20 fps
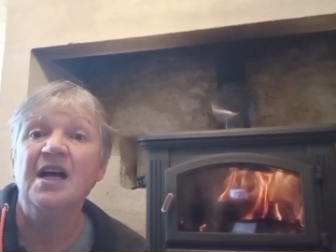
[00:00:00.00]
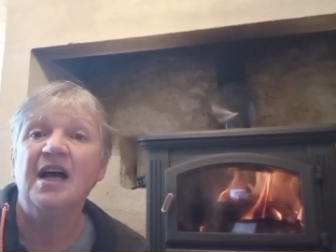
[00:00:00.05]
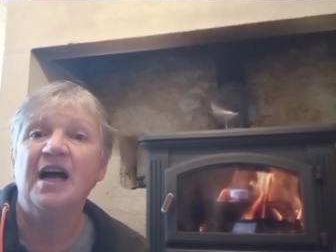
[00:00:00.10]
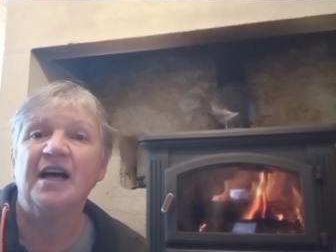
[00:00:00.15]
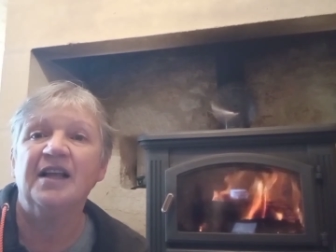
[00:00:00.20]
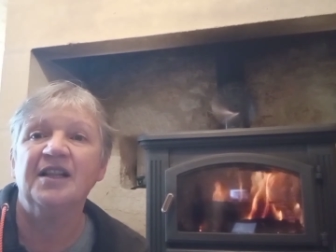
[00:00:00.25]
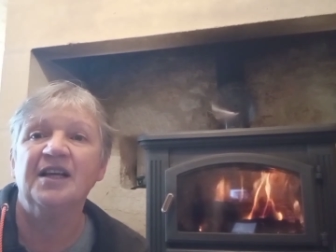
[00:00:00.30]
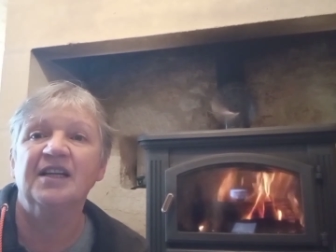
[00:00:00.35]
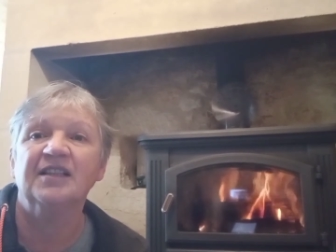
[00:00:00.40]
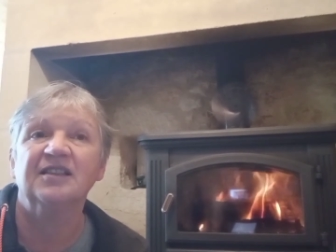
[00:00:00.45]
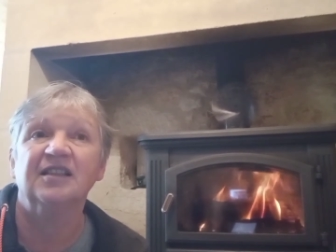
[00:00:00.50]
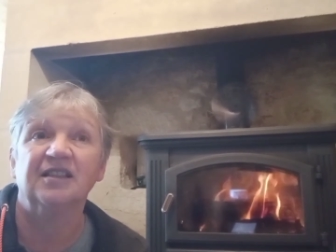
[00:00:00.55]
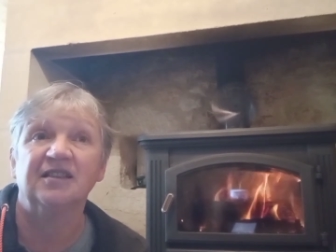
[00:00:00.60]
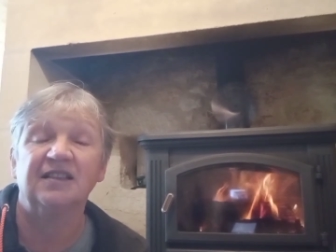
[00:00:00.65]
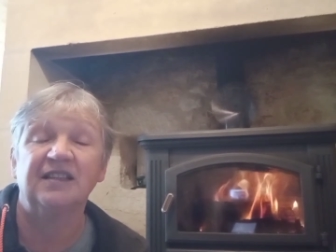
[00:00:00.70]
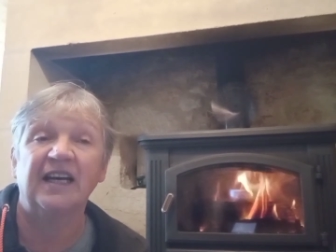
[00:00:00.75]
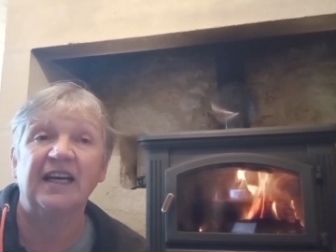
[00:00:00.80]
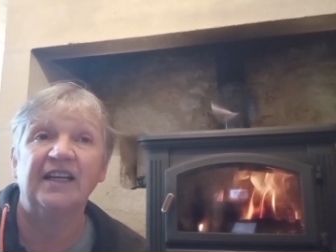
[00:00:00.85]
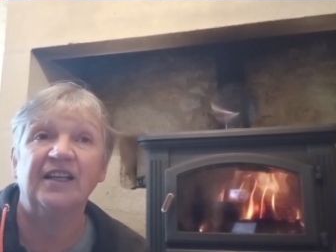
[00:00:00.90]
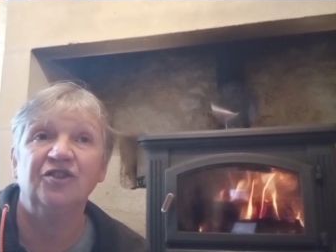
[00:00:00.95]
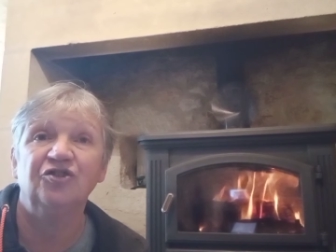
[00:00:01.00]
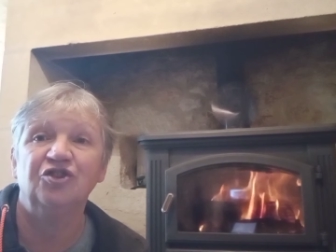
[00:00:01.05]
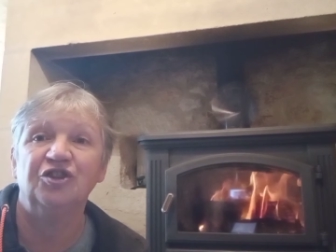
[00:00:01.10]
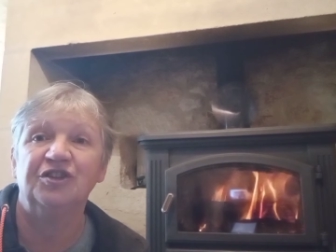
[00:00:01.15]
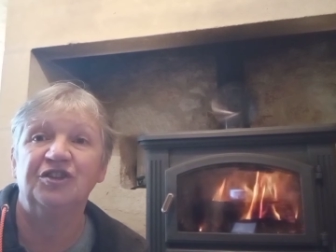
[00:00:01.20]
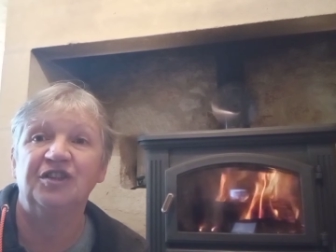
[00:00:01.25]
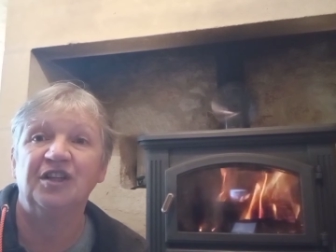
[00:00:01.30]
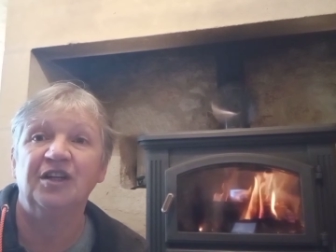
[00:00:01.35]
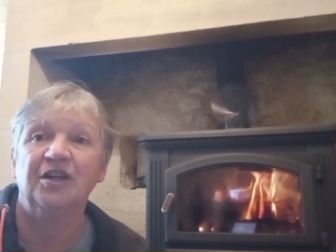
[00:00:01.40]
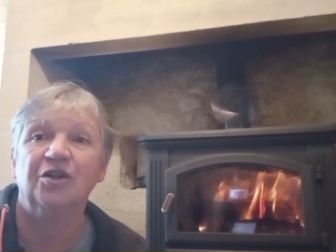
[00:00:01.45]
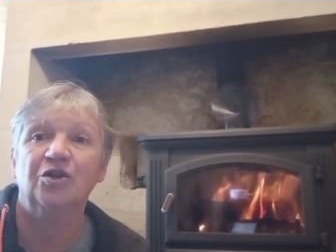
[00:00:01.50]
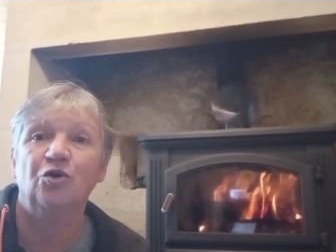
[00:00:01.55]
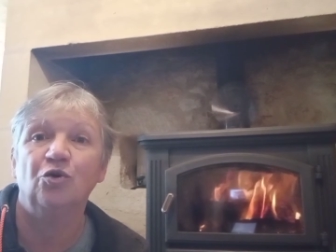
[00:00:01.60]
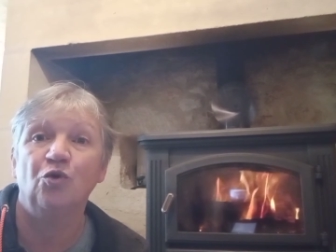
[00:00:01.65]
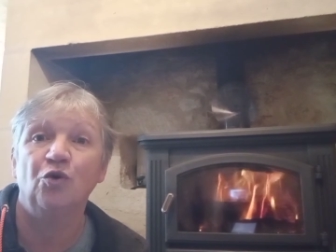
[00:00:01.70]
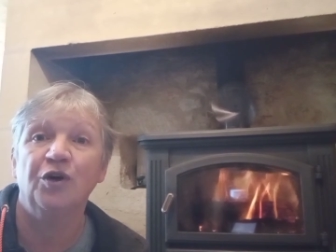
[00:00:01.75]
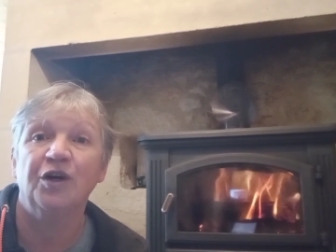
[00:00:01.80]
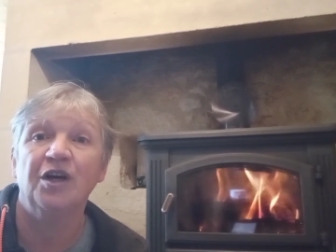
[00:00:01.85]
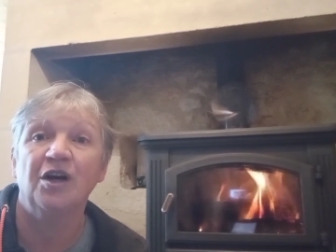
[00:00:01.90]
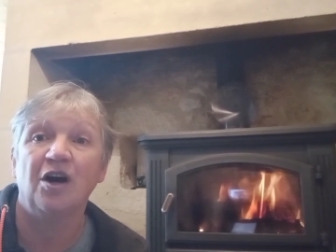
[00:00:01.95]
And there is a secondary stair
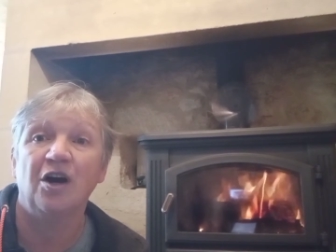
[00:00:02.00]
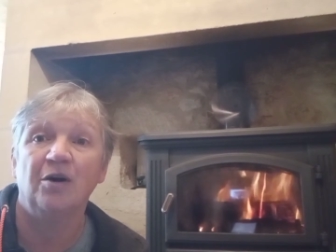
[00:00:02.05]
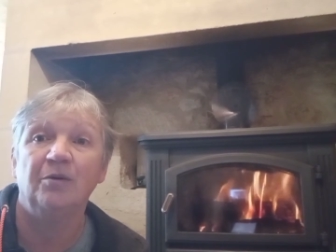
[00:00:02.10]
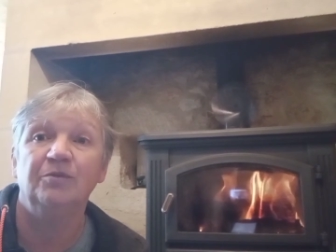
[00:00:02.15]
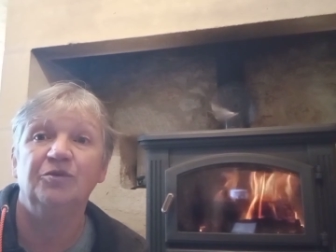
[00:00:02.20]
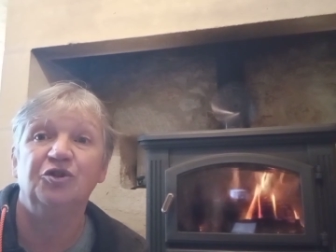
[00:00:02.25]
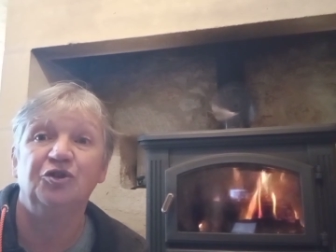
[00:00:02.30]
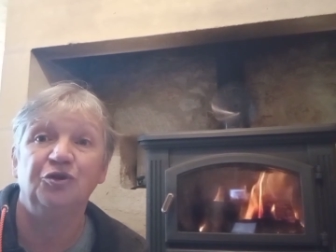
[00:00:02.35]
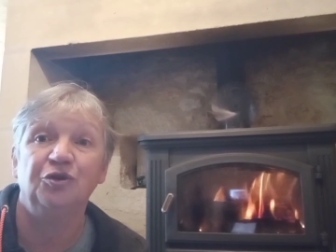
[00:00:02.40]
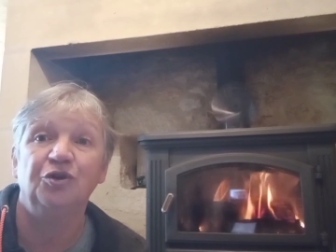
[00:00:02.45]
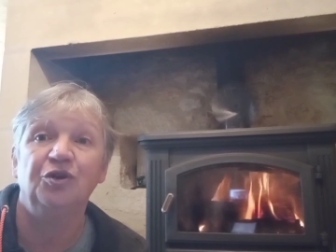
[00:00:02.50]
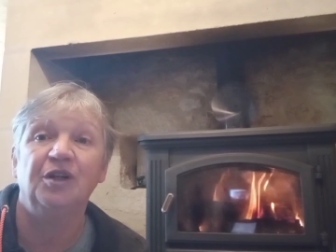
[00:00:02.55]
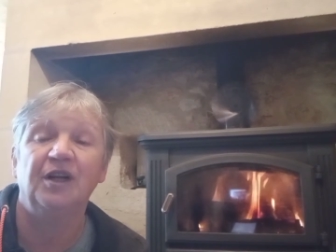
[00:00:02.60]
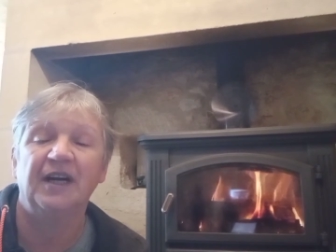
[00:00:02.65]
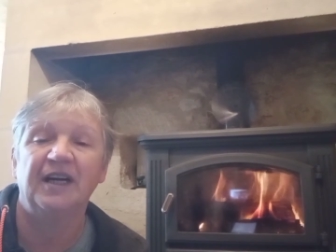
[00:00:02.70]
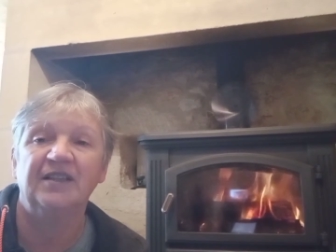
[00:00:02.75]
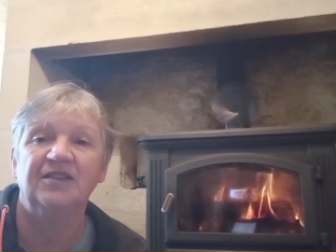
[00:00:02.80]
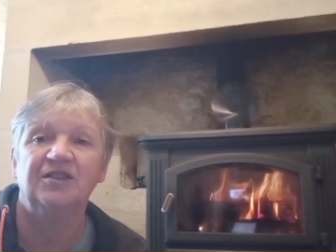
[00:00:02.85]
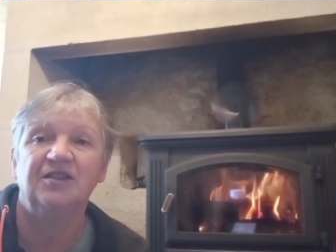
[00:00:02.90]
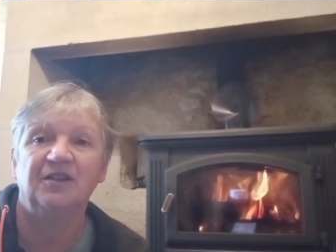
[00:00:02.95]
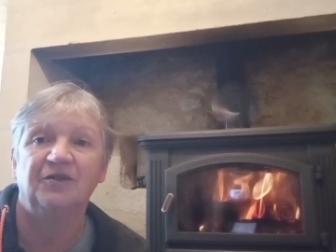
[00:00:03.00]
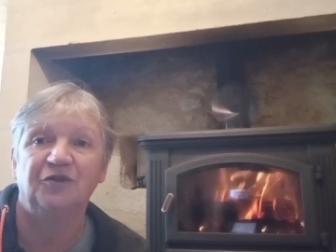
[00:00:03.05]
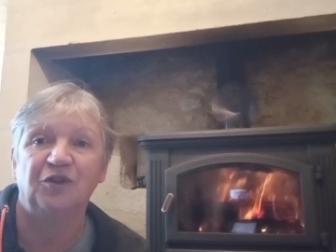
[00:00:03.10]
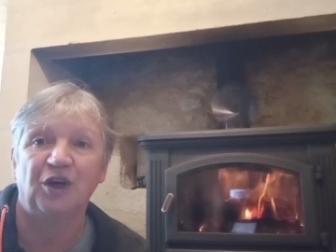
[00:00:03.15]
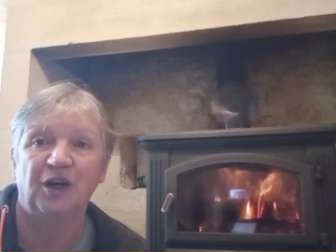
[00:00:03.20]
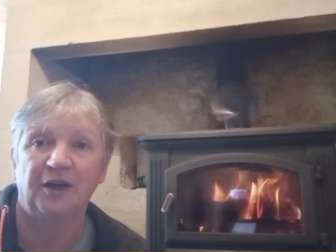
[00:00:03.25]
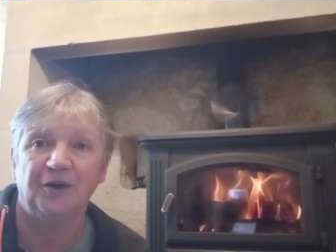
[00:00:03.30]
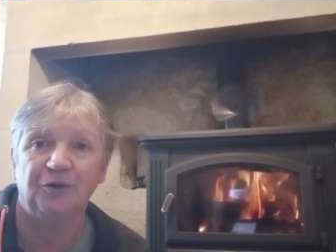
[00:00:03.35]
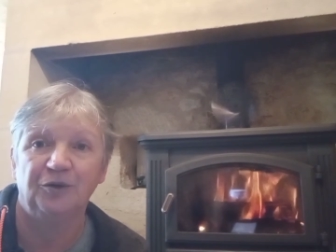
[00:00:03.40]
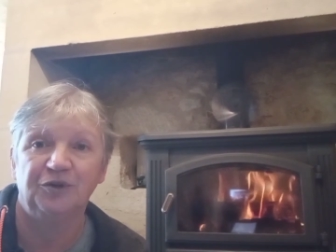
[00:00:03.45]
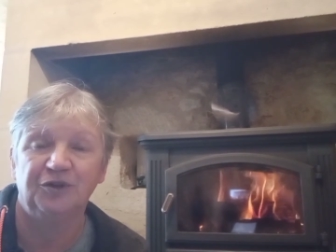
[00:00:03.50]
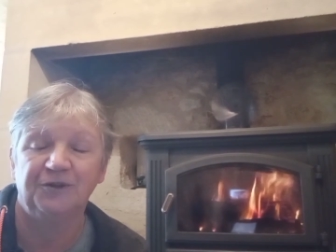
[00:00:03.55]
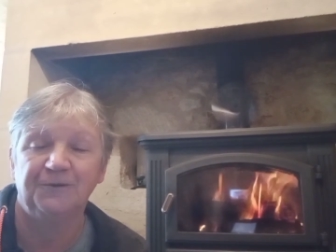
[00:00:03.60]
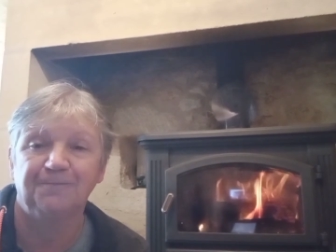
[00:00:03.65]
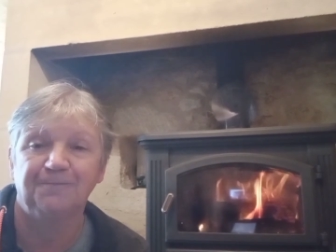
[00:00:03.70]
going up to the rest of the house.